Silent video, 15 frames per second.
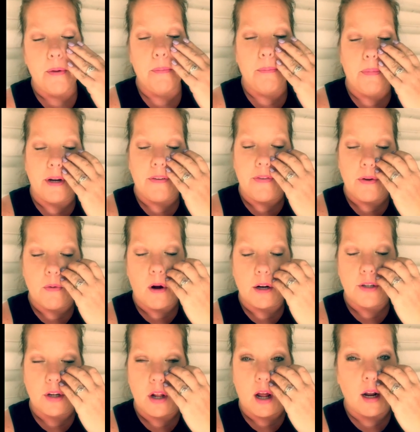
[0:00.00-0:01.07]
But if you
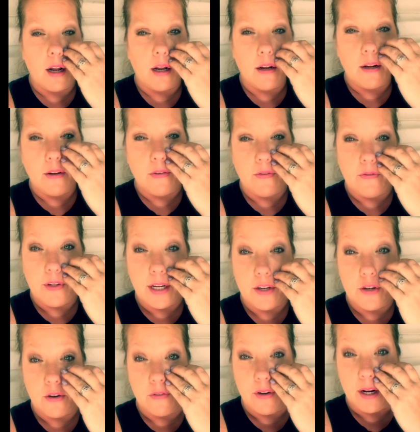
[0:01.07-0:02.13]
watch a lot of
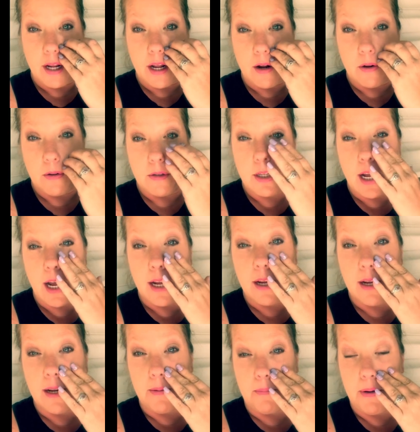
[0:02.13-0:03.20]
denture videos
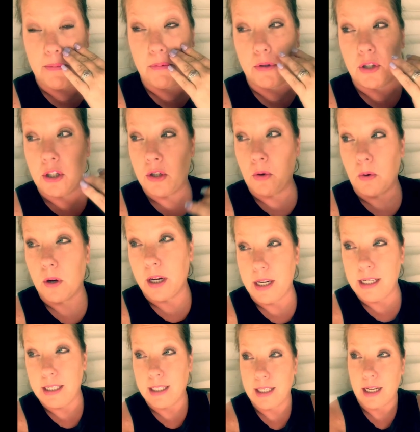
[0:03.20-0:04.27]
and people's
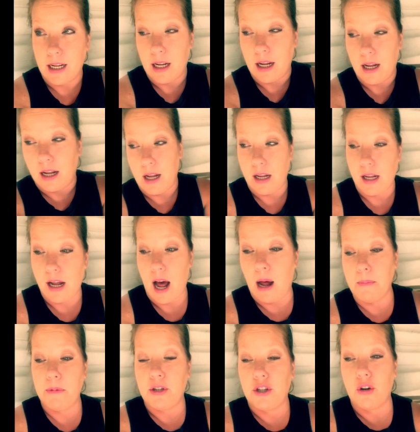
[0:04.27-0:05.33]
stories,
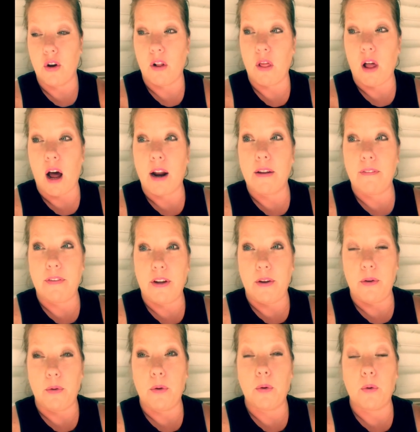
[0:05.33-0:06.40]
I'm sure a lot of
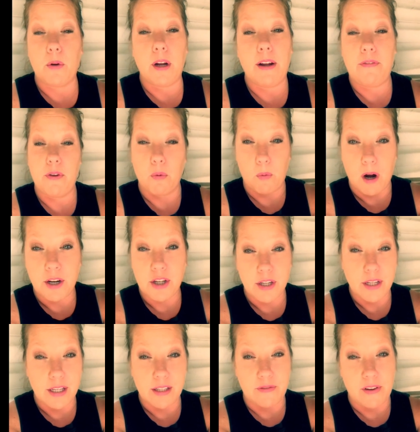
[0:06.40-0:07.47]
you who, if you're watching
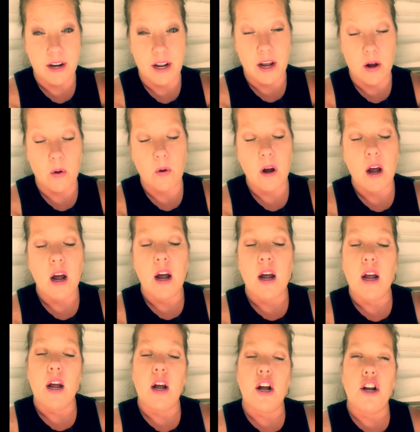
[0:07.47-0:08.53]
this video,
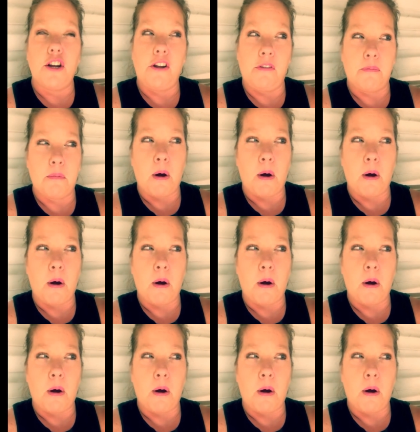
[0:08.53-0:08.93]
you've